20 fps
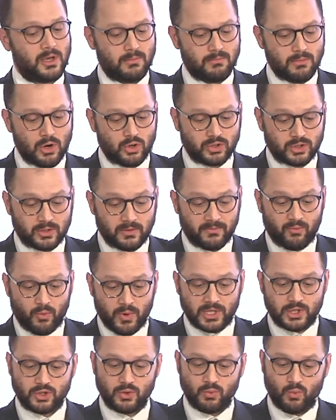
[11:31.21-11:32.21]
most of
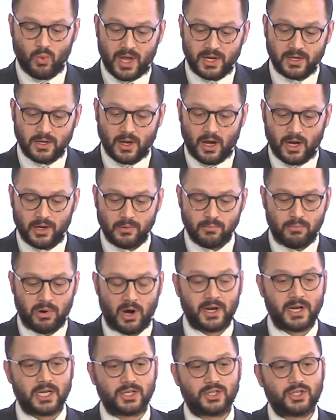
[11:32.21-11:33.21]
which went
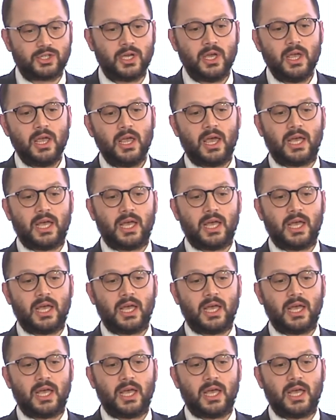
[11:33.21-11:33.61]
unpunished.